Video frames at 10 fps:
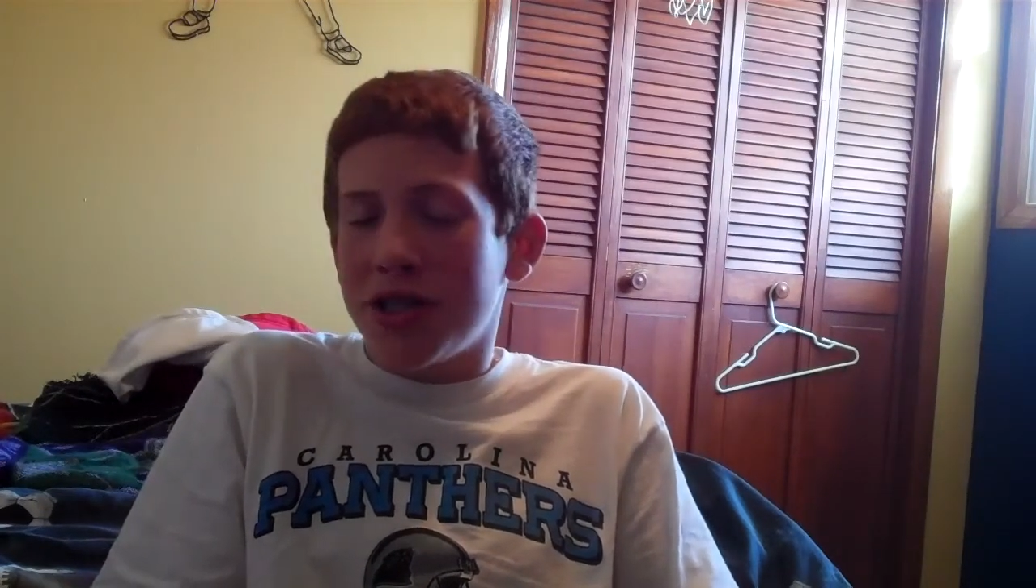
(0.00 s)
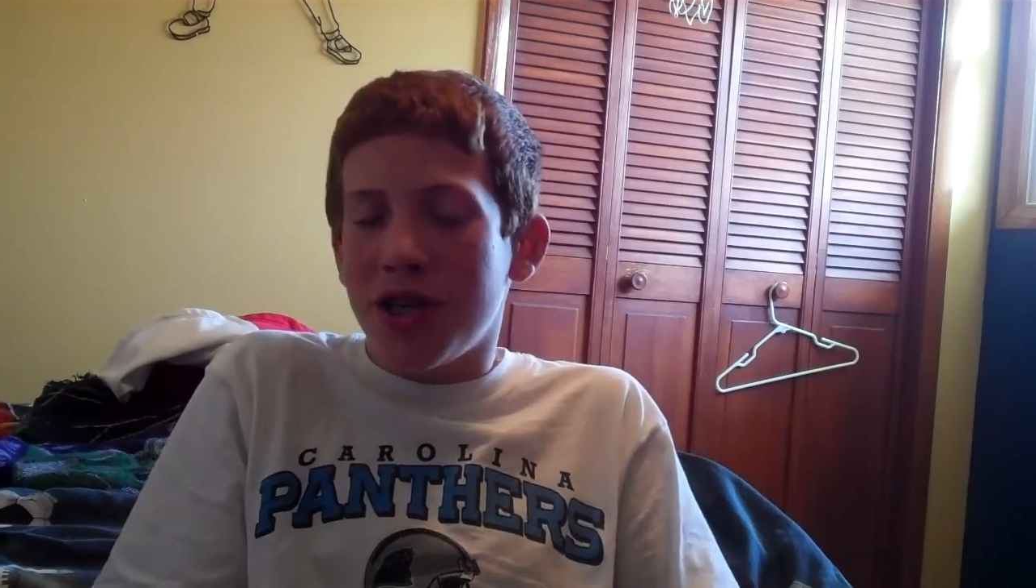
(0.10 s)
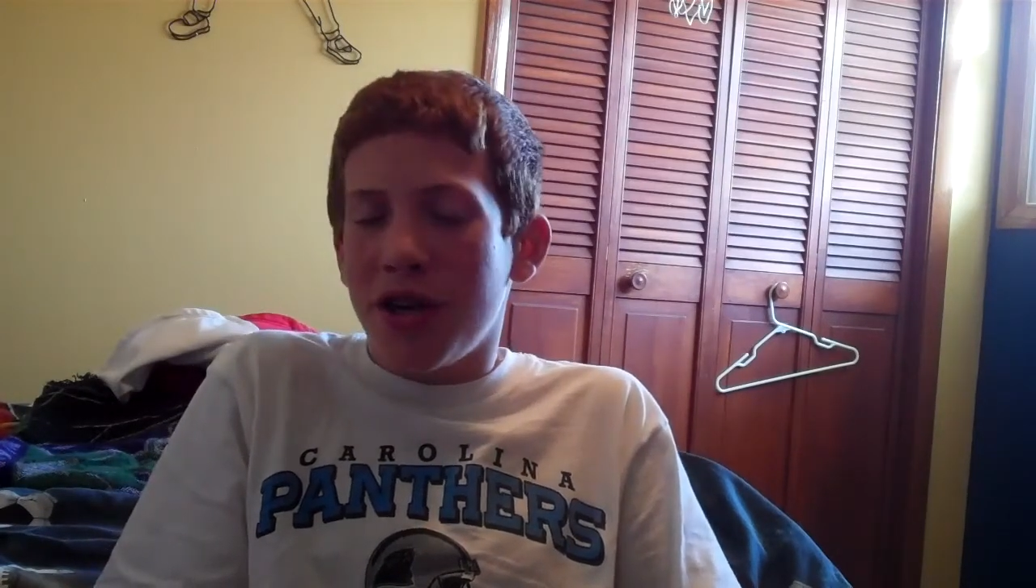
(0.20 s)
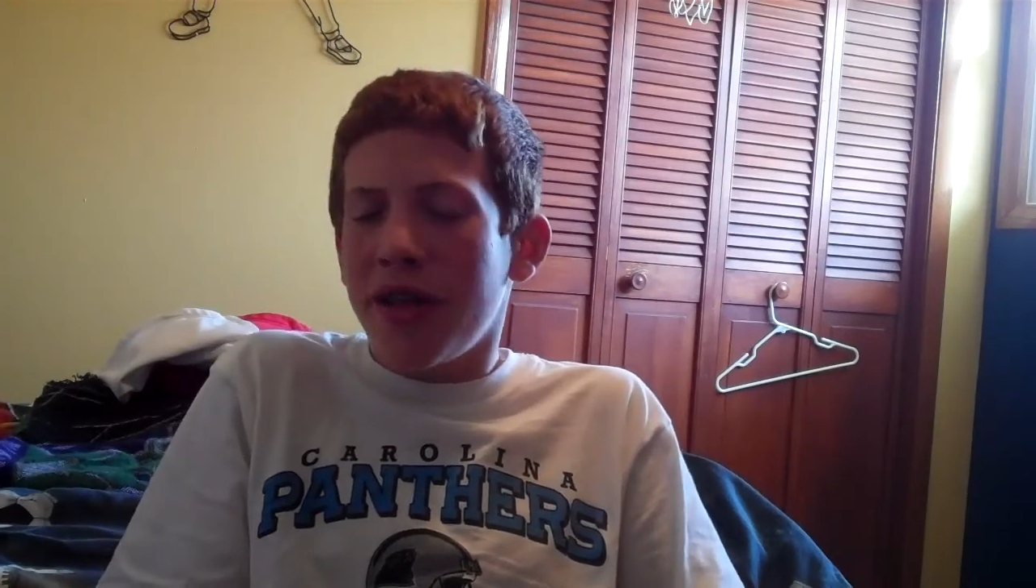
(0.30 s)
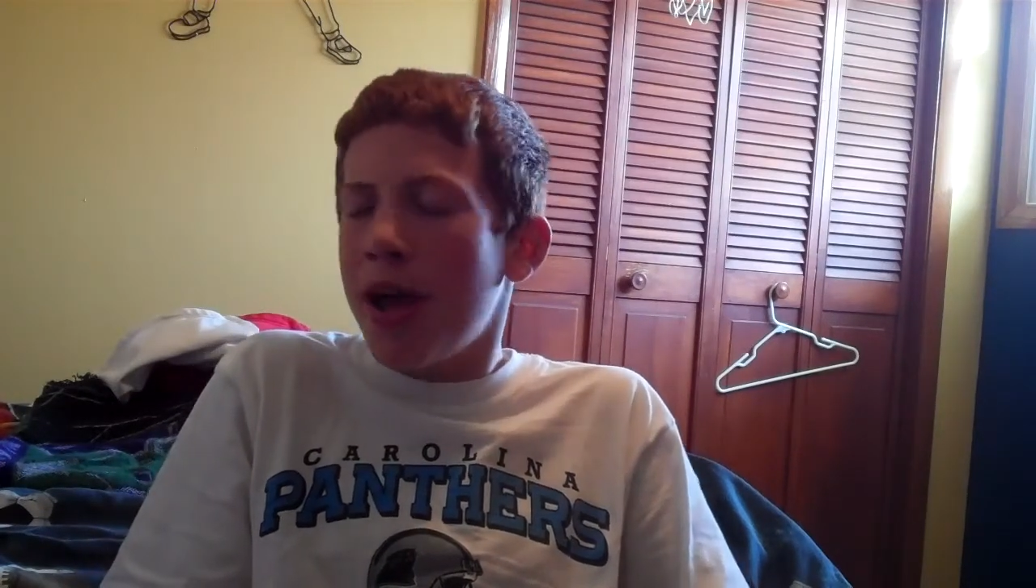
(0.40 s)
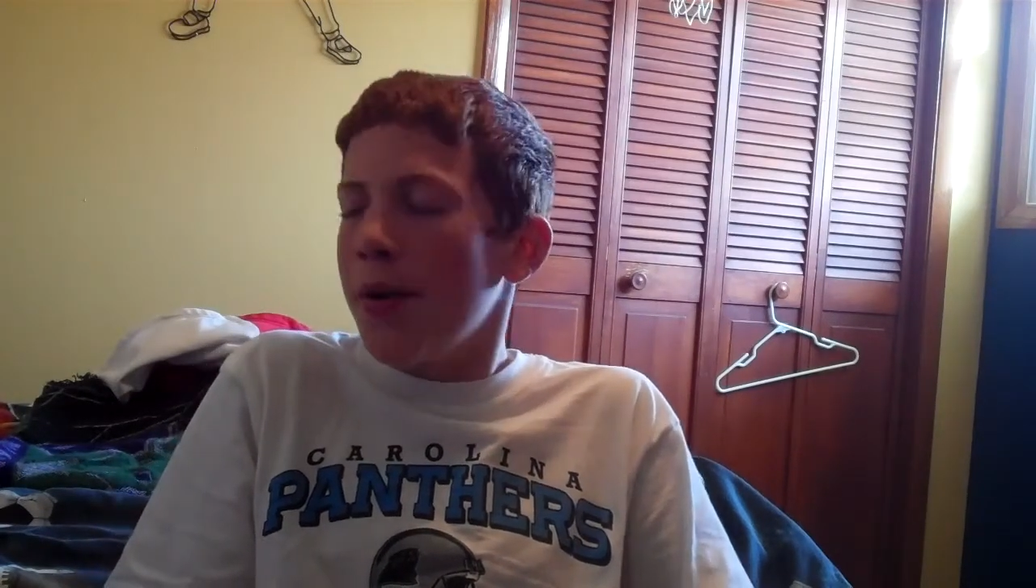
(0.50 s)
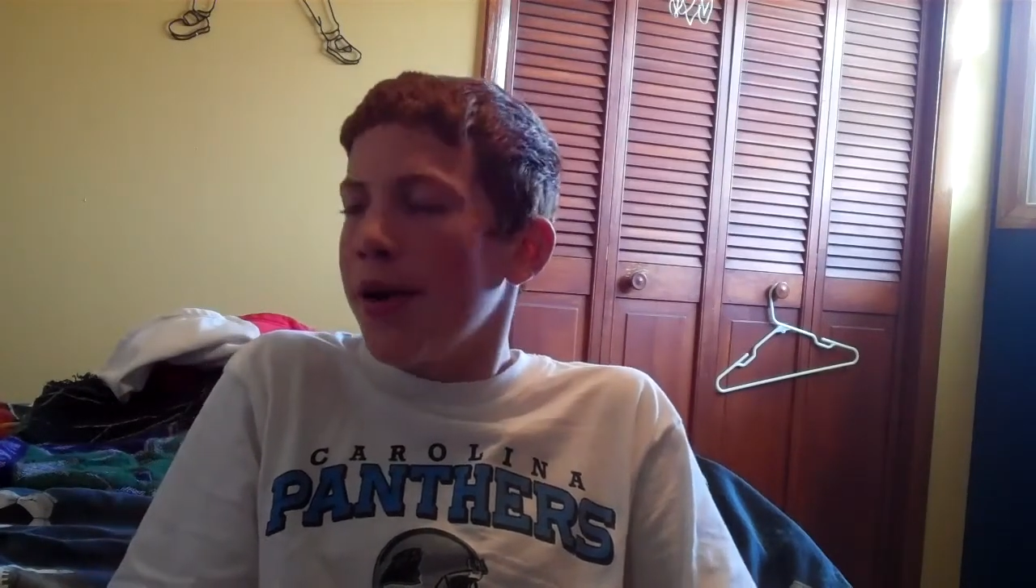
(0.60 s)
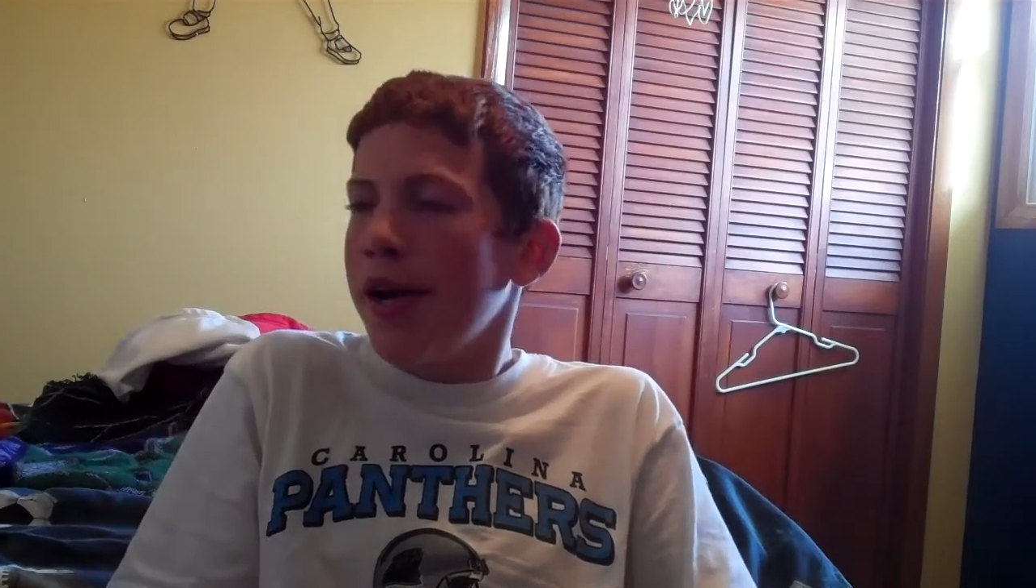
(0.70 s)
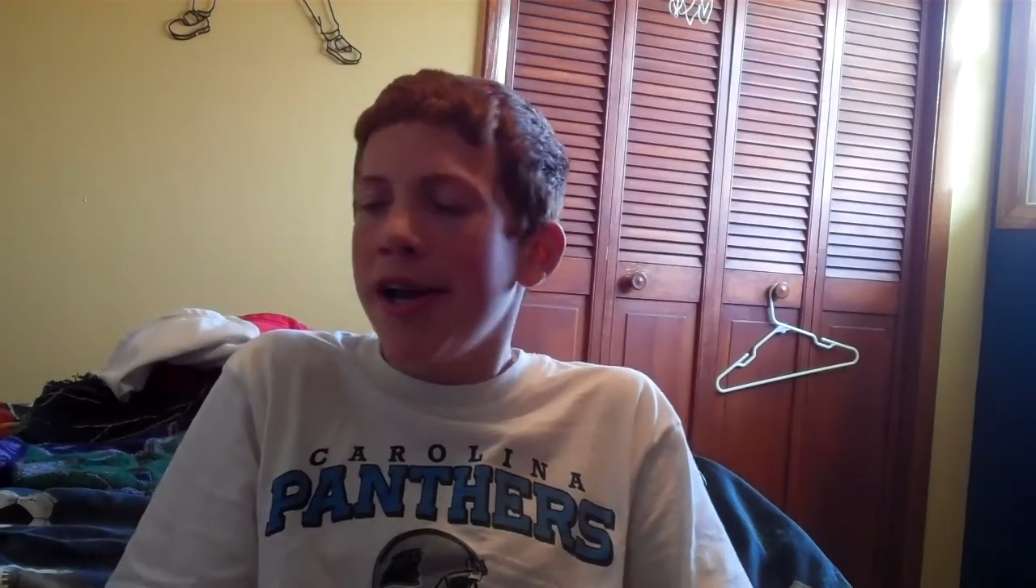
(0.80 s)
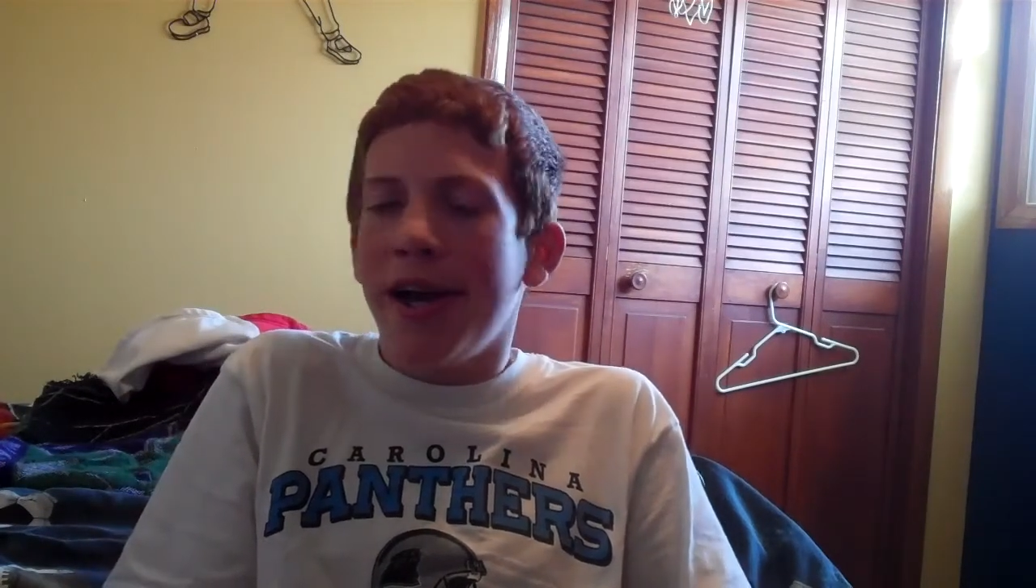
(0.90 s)
I'll tell you that
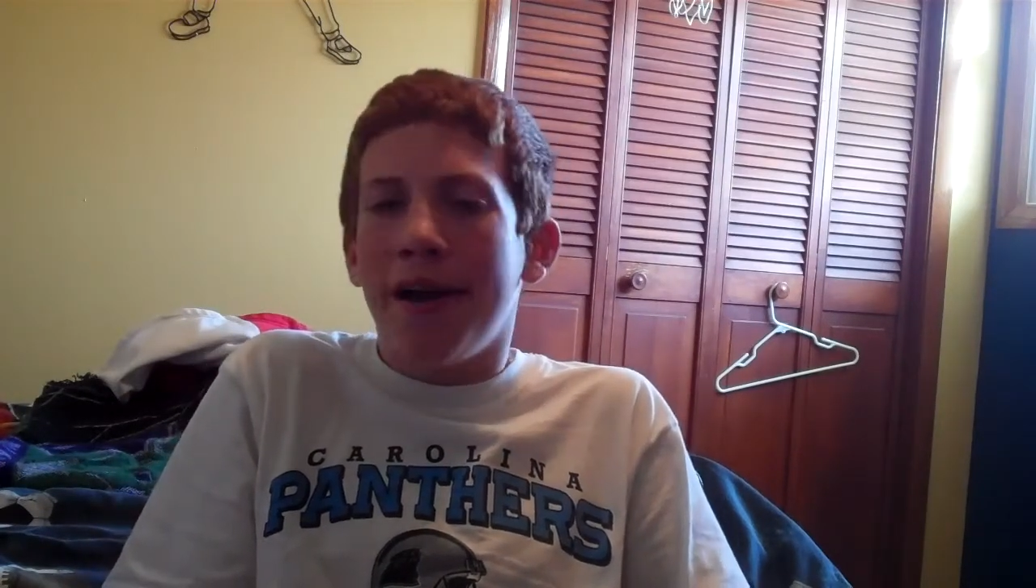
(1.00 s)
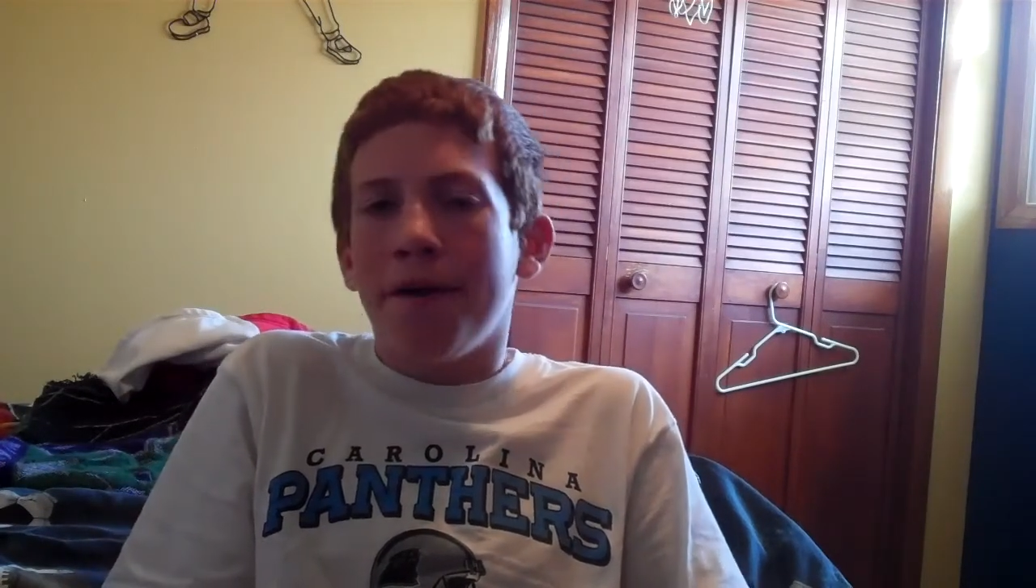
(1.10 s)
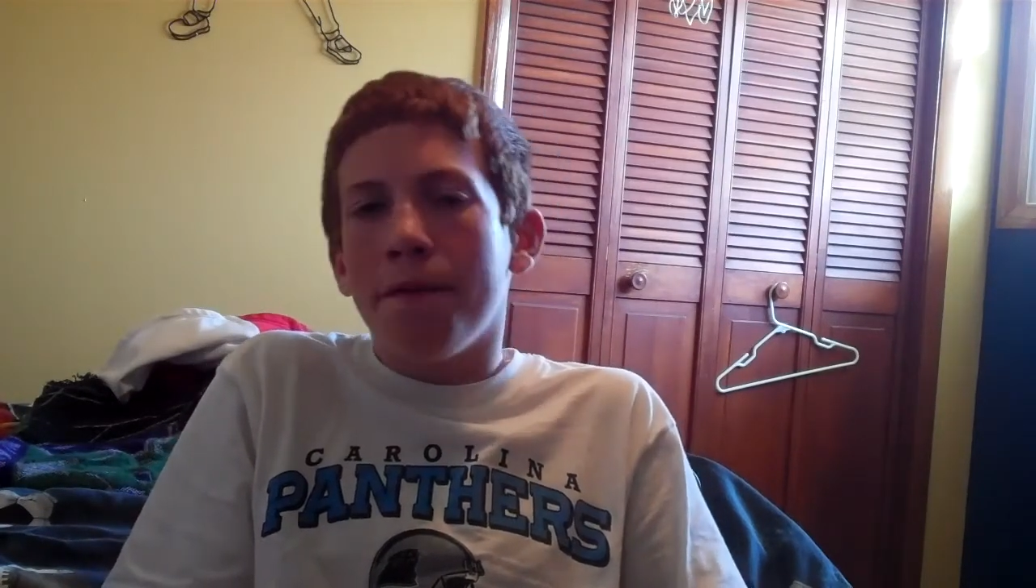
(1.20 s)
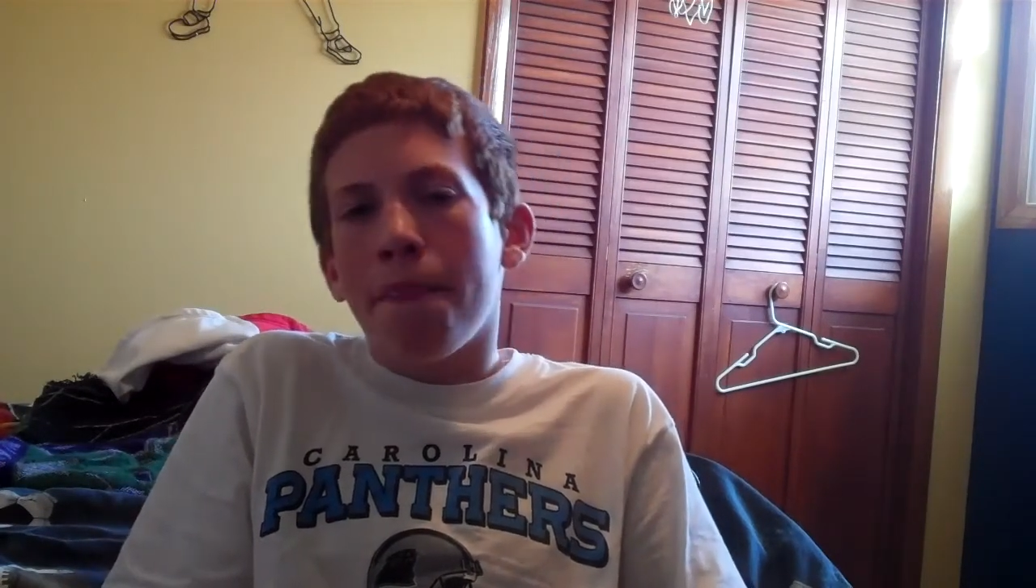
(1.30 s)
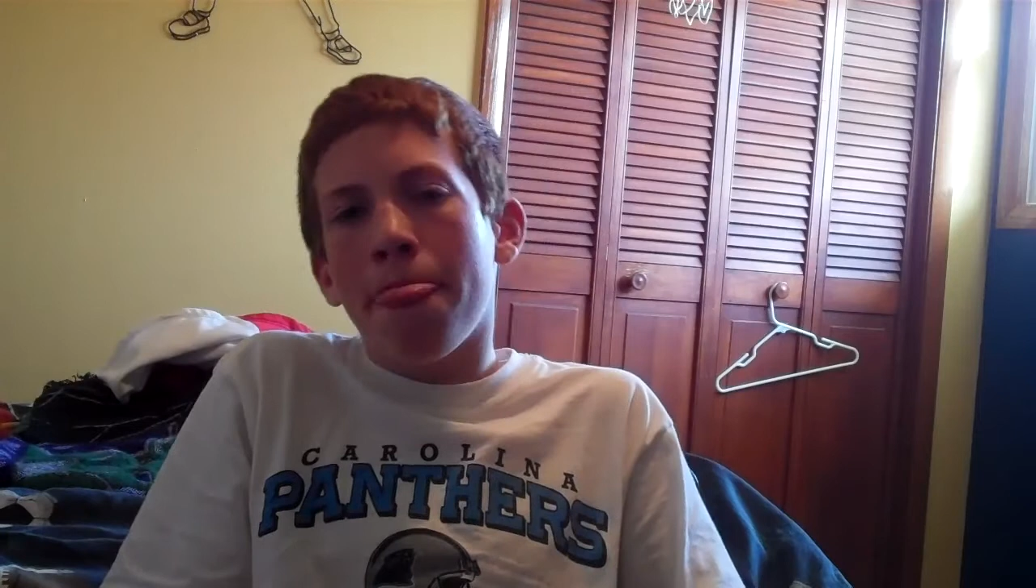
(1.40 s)
right now.